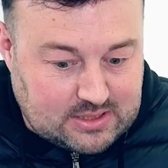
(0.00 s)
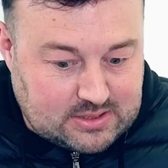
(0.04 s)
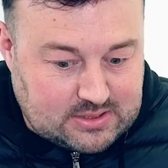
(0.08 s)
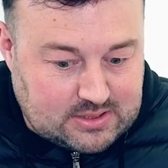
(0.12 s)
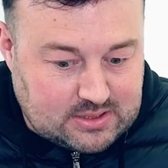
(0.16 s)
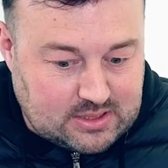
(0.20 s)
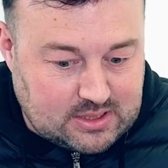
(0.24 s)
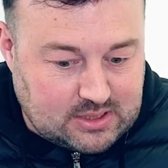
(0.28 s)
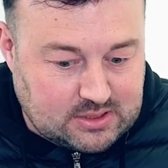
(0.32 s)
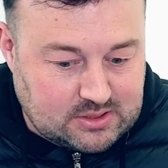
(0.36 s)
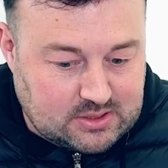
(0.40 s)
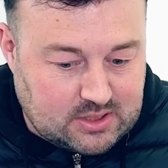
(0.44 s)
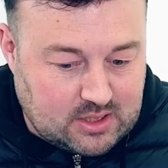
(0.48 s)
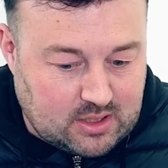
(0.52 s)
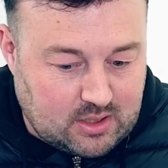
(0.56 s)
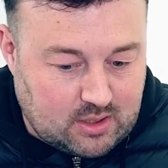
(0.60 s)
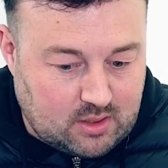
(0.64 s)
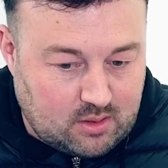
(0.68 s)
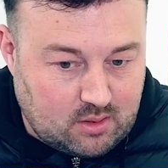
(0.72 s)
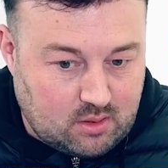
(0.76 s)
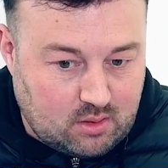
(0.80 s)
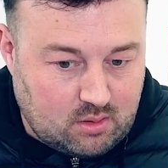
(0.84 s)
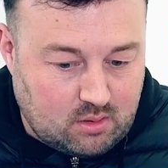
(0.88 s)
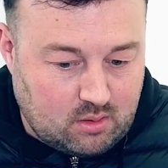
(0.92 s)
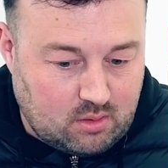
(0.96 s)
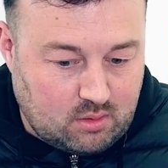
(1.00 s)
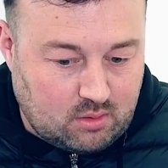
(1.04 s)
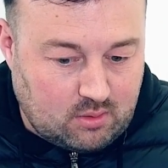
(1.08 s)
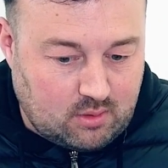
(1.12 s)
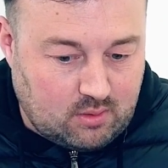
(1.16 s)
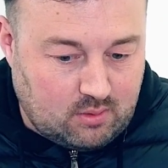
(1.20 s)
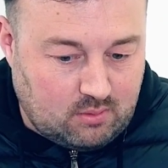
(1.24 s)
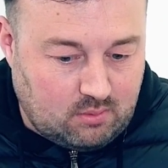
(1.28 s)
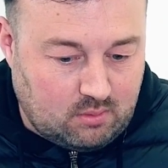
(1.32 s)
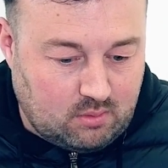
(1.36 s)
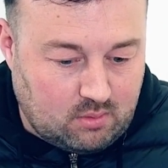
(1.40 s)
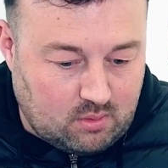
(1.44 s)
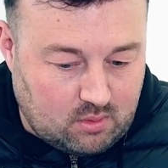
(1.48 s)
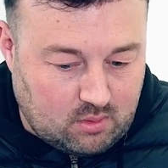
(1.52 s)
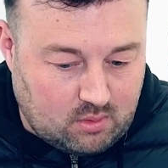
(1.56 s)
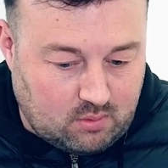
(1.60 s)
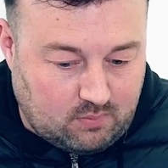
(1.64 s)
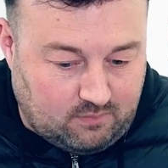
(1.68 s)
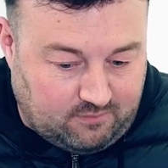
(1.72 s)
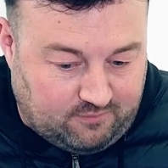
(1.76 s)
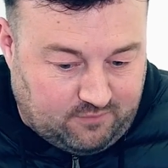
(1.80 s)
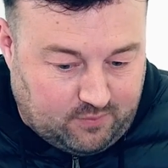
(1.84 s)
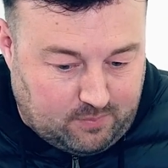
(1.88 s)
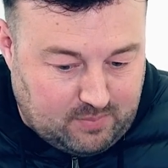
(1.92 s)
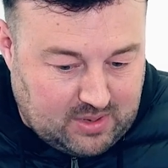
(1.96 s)
is that
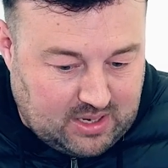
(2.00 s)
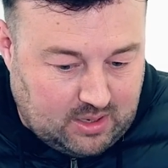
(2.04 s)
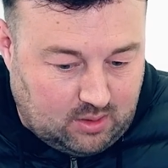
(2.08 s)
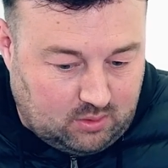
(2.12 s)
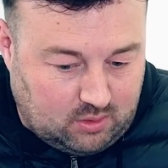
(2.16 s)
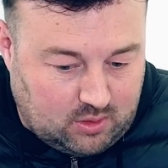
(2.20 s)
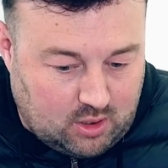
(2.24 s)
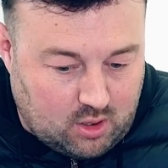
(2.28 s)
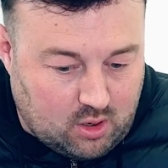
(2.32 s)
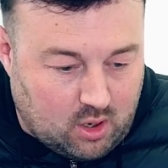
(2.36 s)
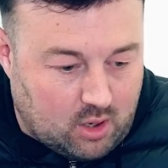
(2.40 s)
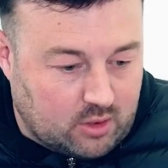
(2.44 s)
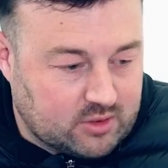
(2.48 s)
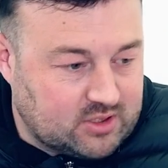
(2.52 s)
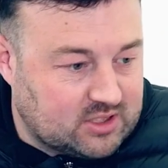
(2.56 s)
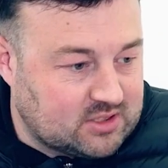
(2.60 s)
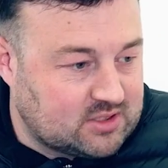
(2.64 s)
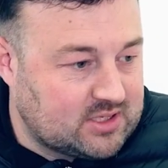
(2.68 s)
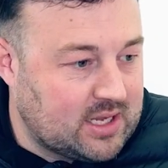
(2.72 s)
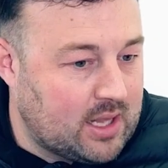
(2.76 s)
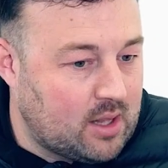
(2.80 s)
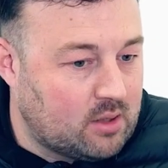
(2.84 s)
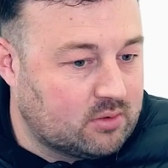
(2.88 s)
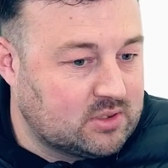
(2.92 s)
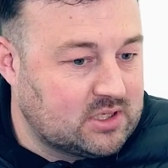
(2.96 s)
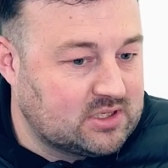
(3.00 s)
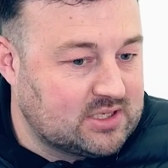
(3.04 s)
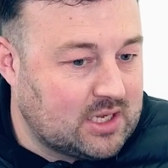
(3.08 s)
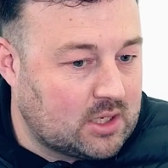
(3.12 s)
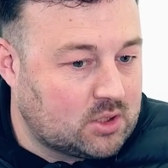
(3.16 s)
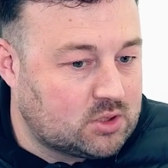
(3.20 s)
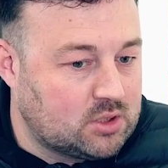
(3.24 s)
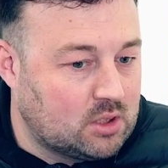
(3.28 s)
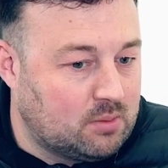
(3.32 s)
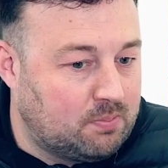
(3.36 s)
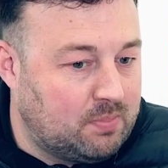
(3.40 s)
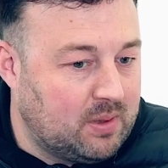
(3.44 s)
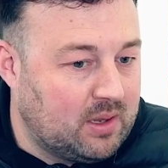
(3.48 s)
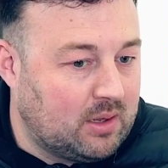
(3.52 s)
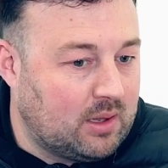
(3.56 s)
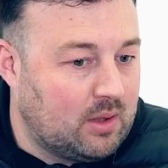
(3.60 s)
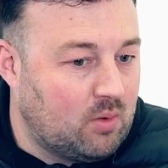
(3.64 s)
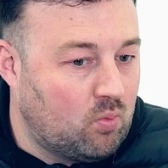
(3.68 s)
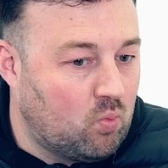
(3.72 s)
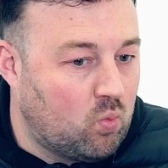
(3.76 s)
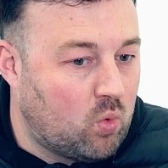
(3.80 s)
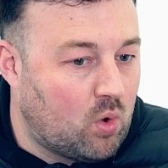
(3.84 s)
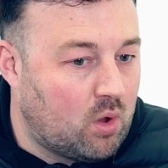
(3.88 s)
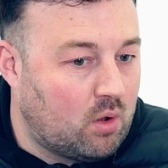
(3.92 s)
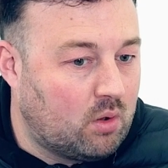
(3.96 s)
for me, the art of sales is actually
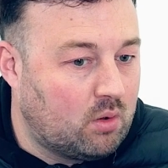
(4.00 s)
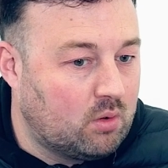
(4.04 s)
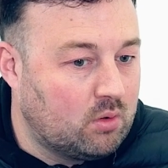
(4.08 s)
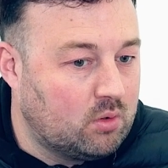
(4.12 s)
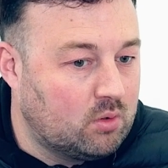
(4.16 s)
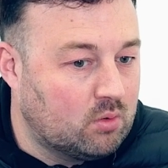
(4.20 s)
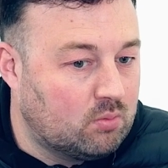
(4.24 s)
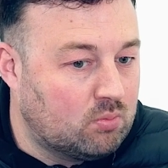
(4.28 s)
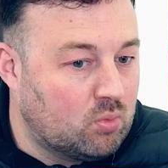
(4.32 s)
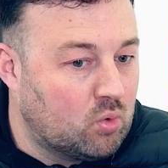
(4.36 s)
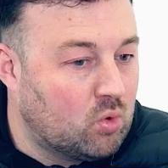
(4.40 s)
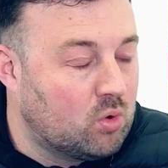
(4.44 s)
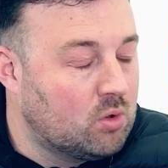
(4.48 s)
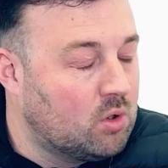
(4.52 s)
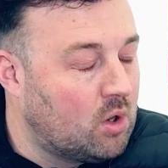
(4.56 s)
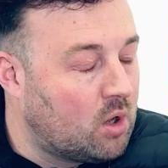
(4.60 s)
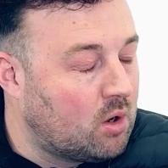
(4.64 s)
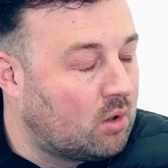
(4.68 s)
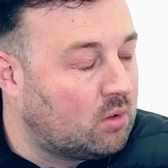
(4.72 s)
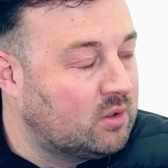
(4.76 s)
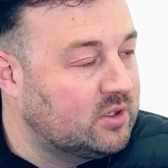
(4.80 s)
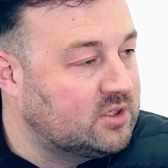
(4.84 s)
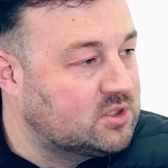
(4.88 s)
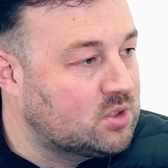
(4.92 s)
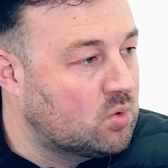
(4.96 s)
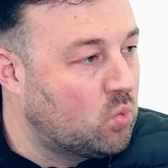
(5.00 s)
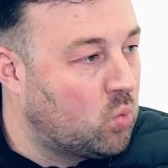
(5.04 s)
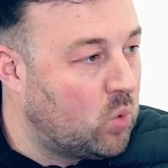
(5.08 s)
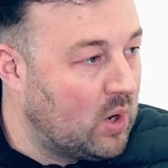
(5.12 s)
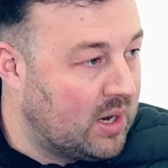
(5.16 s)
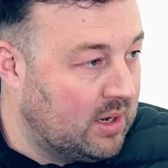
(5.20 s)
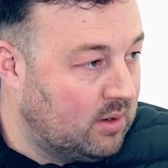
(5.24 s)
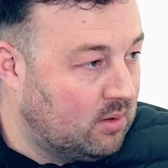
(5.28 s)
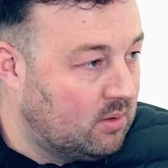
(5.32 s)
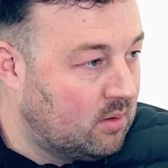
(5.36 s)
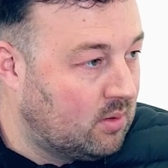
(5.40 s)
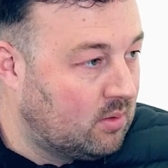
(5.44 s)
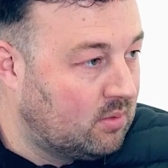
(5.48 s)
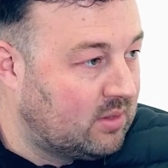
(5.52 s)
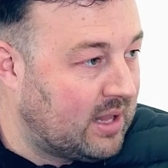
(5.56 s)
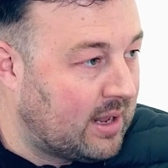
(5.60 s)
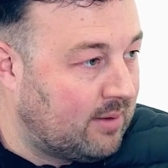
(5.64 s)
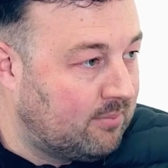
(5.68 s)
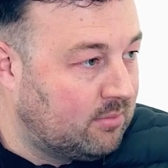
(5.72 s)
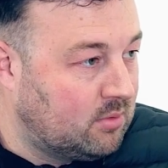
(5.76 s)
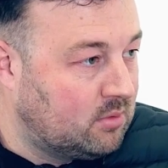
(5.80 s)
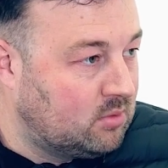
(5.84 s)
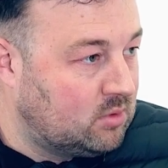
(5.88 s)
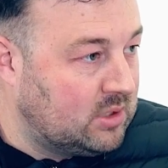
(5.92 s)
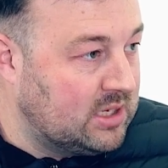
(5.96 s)
picking what you're more likely to win.
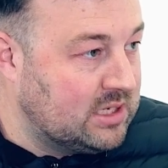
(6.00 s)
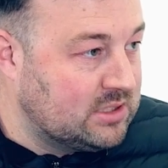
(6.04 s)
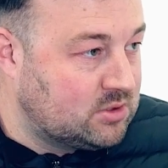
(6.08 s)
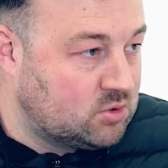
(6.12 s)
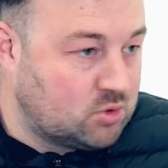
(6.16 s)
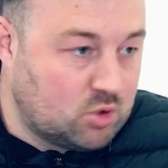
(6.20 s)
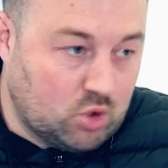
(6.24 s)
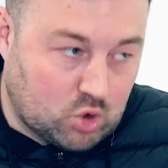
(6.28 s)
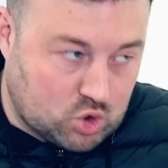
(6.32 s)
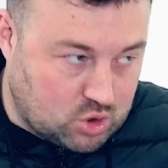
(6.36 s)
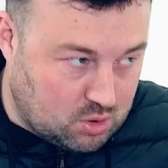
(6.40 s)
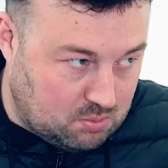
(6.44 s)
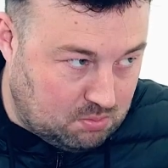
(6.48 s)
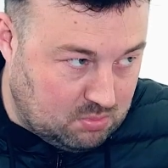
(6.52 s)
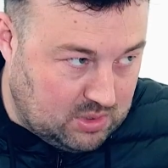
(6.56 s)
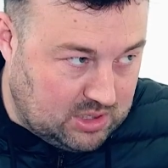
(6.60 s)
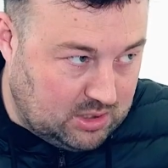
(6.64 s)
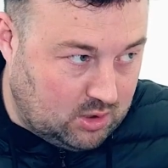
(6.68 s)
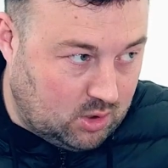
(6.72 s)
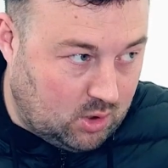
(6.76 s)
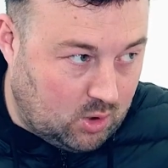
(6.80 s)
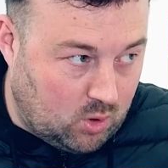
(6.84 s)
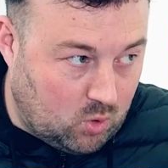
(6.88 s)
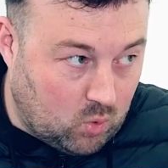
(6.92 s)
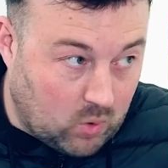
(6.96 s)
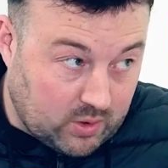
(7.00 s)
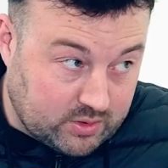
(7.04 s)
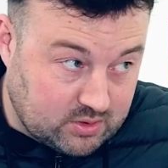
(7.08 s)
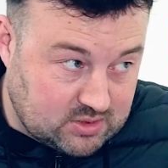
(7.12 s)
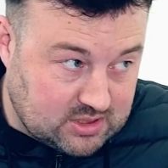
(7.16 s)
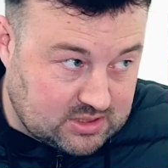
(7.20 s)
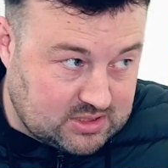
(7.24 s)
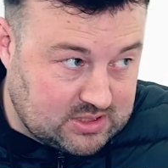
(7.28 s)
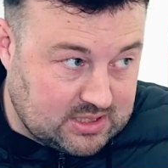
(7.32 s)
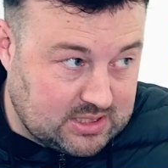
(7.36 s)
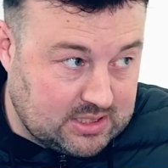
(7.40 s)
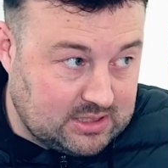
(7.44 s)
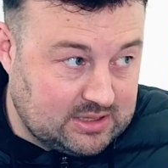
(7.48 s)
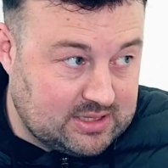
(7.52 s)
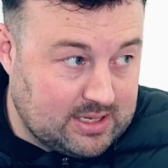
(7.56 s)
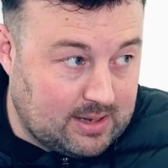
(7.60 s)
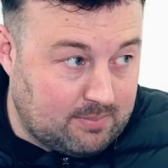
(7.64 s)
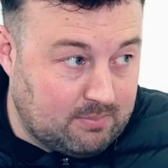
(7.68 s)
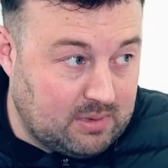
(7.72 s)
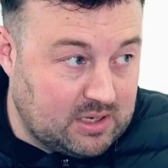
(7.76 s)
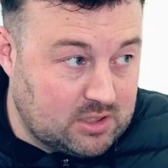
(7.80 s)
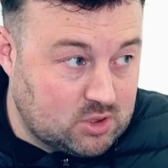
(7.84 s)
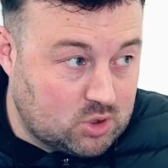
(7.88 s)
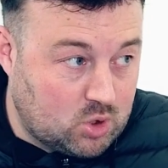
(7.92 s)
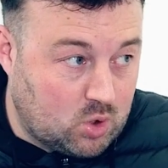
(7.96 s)
That doesn't mean quantity, that
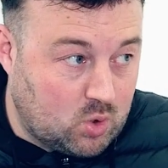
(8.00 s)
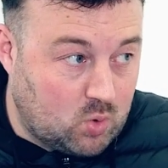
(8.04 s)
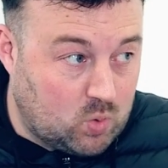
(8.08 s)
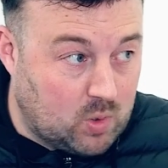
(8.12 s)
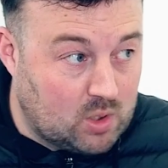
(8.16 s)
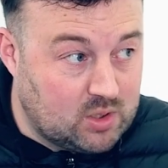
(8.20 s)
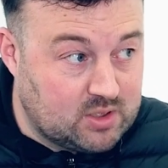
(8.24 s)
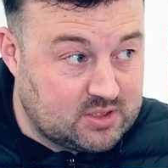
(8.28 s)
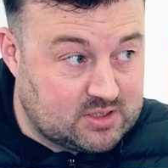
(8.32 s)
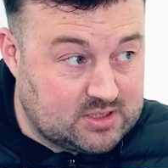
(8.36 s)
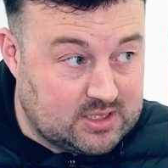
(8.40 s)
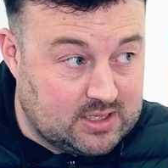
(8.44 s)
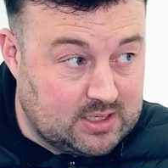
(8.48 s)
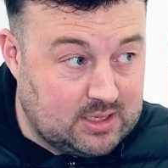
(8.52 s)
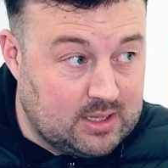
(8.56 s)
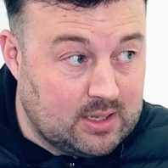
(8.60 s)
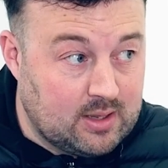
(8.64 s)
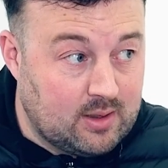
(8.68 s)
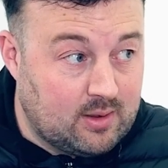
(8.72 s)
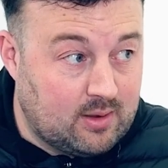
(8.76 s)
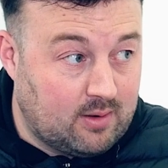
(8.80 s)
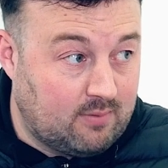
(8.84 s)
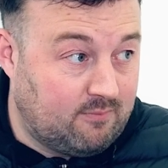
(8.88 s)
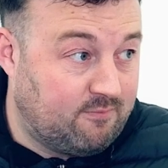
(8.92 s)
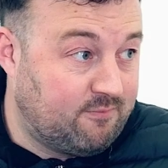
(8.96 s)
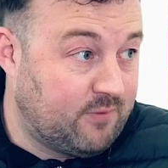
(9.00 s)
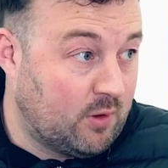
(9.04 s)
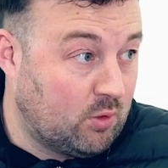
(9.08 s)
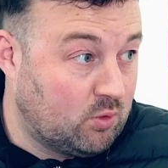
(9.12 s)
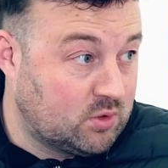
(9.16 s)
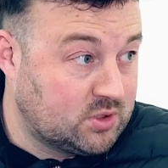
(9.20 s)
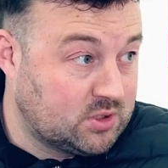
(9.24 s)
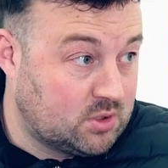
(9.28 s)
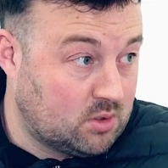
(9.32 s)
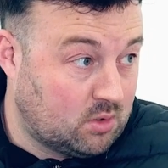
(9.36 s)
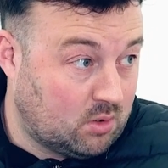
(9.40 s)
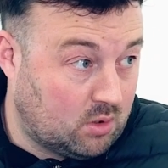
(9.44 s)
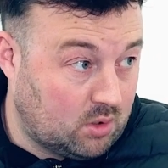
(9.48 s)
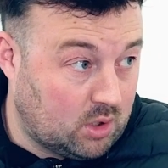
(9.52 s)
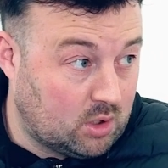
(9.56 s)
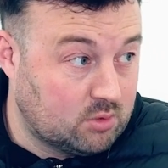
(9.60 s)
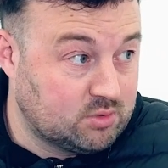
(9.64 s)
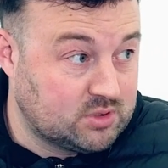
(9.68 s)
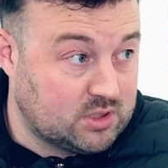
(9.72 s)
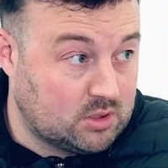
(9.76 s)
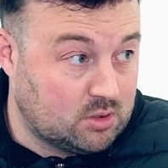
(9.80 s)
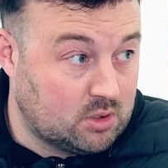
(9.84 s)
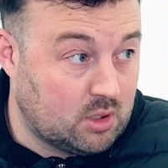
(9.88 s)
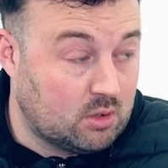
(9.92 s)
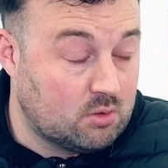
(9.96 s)
means quality, and focusing on
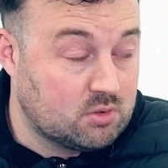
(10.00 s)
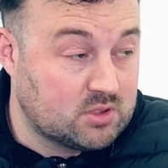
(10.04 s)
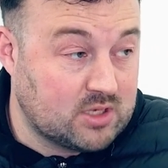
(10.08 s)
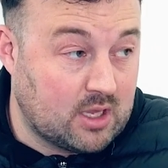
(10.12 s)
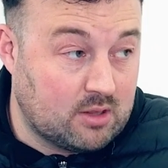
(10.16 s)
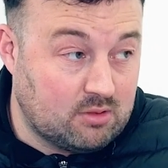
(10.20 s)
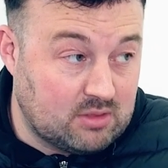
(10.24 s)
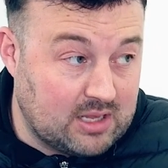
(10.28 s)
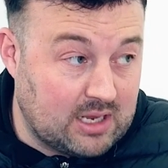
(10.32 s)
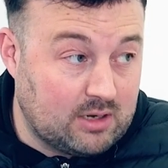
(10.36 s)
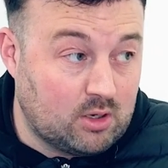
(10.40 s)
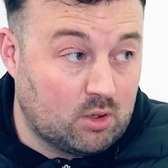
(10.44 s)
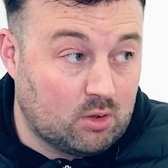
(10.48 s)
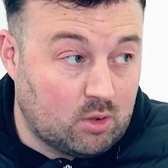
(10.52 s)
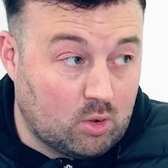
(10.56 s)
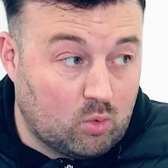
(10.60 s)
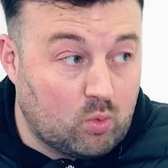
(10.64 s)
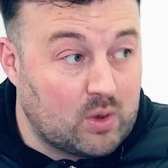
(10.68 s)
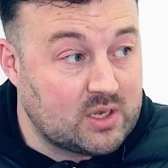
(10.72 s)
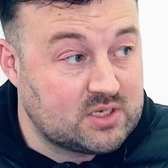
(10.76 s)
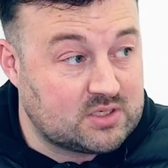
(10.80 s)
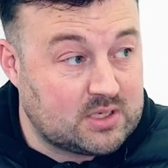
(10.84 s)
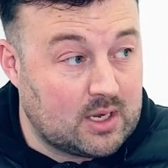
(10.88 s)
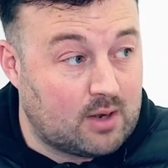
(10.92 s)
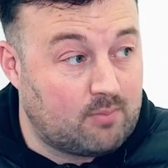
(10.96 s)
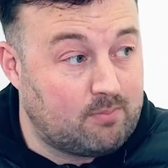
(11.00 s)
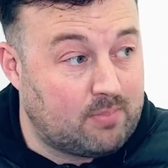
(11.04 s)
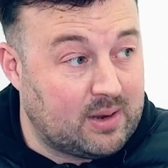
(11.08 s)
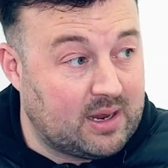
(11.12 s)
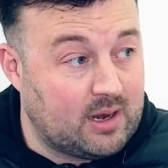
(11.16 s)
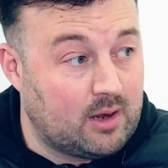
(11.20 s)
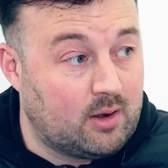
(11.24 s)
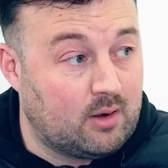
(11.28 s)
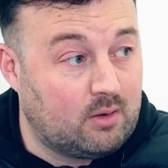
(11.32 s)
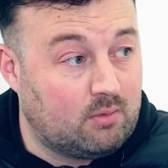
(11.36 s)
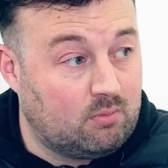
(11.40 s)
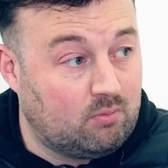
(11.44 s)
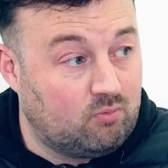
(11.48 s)
closing those, and then you'll always get a better